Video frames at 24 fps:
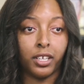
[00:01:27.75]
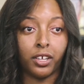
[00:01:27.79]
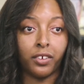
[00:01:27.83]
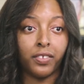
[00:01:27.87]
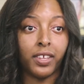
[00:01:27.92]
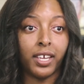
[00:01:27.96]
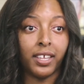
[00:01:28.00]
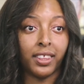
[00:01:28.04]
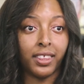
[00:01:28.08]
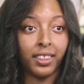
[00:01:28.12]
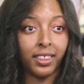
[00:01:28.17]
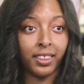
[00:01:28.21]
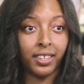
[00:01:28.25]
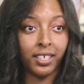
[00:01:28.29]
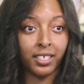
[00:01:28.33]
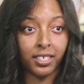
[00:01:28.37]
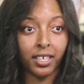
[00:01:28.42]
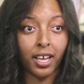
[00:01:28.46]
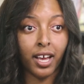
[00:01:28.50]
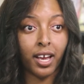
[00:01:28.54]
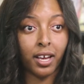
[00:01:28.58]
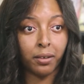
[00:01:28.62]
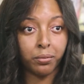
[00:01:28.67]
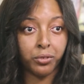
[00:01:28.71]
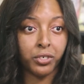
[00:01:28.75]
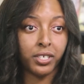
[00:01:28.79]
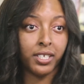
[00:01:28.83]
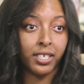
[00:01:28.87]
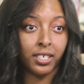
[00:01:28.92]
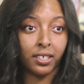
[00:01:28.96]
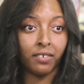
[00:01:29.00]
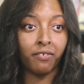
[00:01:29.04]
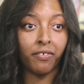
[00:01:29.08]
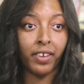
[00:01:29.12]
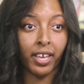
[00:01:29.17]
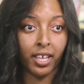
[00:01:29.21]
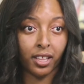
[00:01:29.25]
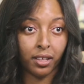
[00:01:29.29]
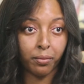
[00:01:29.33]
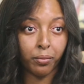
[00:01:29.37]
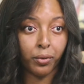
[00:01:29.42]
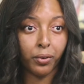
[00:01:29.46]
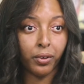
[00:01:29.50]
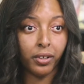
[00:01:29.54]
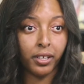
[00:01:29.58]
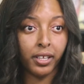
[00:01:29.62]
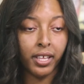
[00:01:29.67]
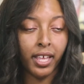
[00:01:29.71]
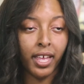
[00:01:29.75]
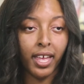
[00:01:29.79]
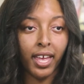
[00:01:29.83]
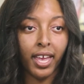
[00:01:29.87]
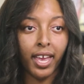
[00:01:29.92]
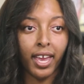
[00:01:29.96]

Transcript: know that this option is available